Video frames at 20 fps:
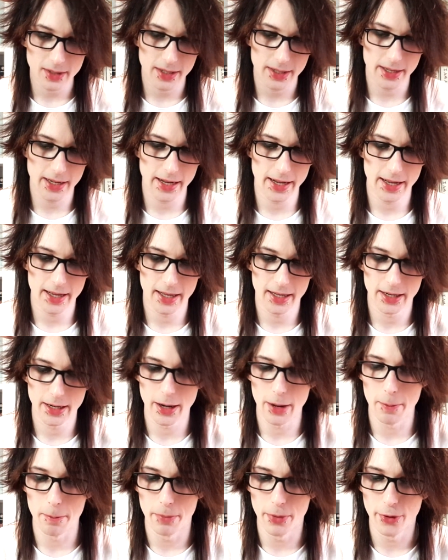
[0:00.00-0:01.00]

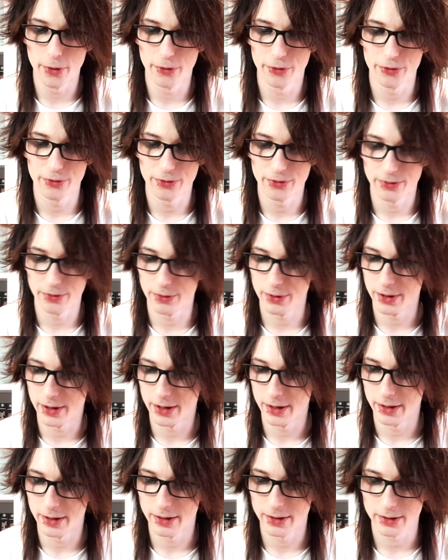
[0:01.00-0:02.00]
and both
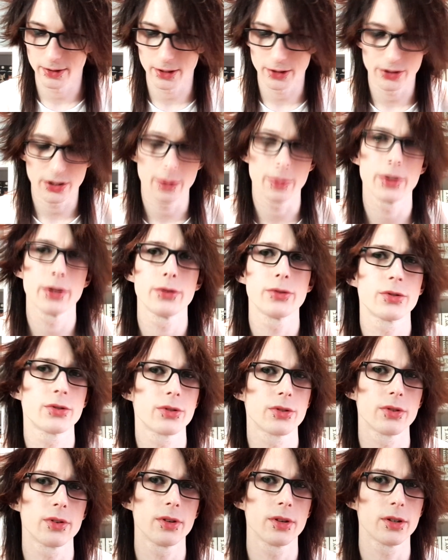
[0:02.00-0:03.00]

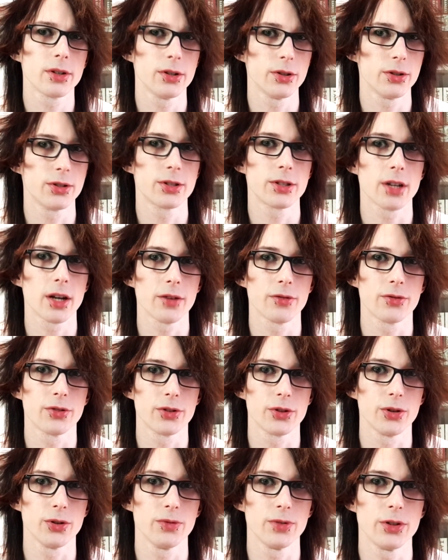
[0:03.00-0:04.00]
contributes good stuff
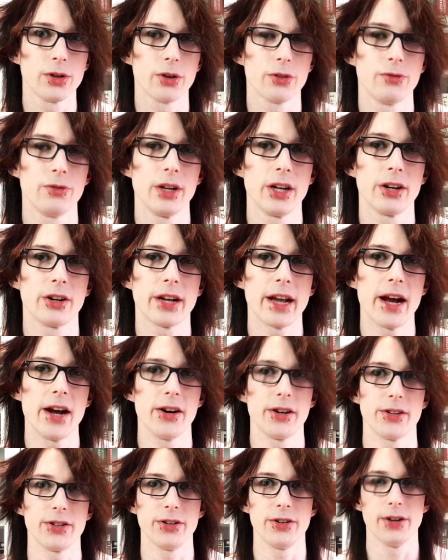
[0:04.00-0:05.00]
to the Darth Vader
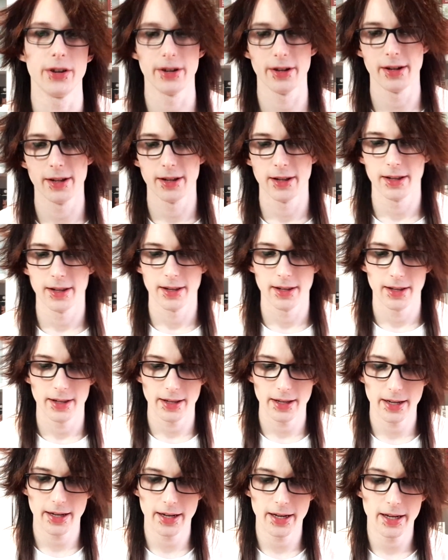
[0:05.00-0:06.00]
character.
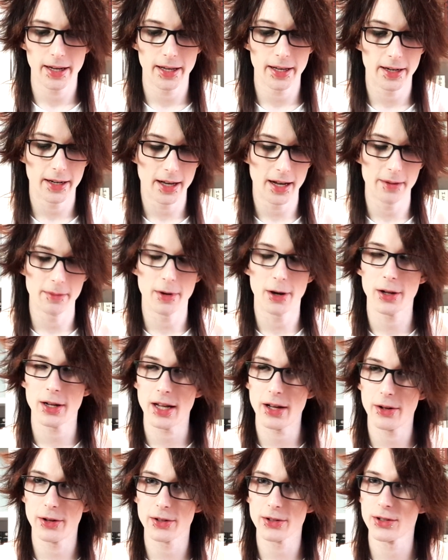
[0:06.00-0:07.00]
And I'm
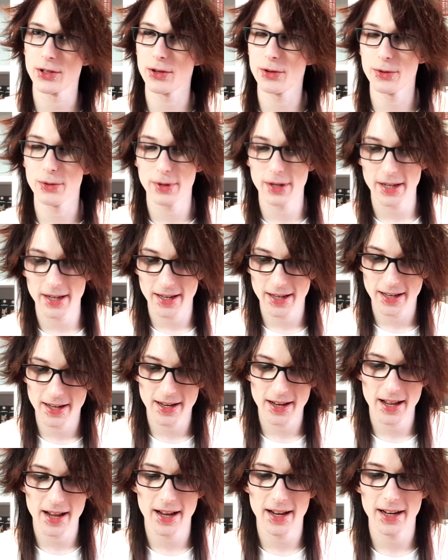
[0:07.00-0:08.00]
also
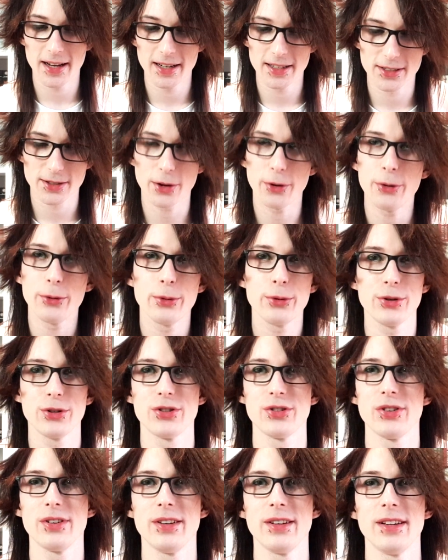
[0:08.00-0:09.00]
in a Star
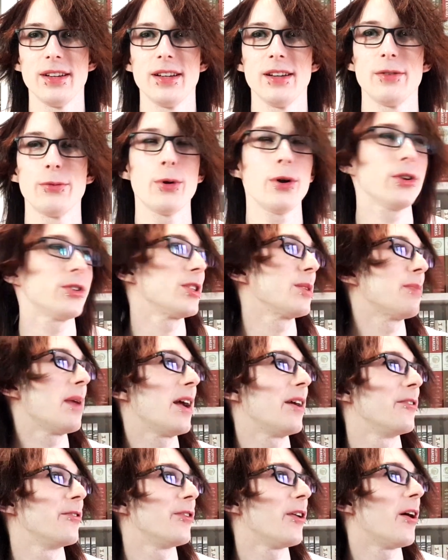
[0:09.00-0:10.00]
Wars watching
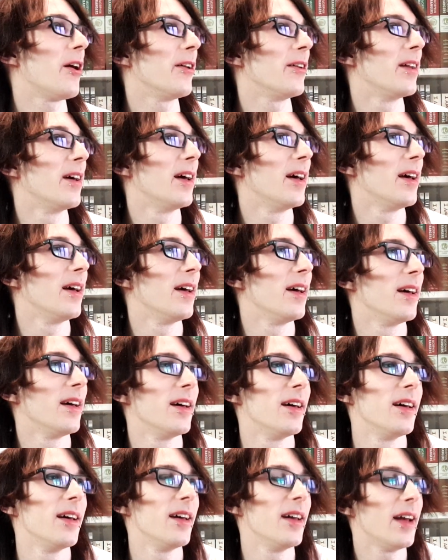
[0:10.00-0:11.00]
marathon,
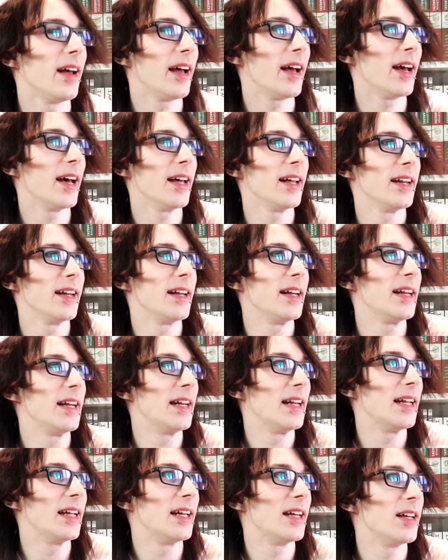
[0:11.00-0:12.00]
and
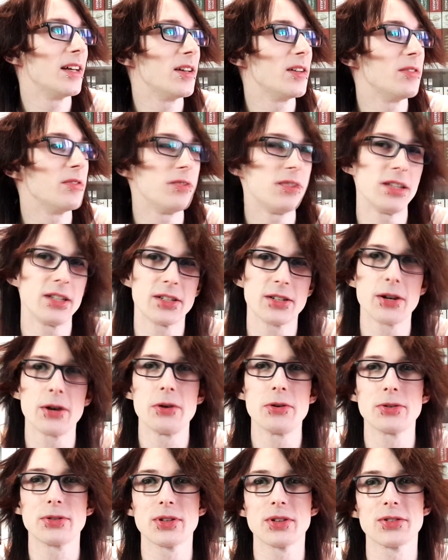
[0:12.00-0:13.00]
it
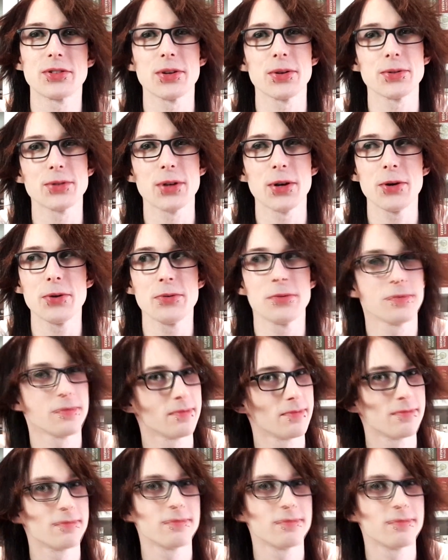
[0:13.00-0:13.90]
goes so.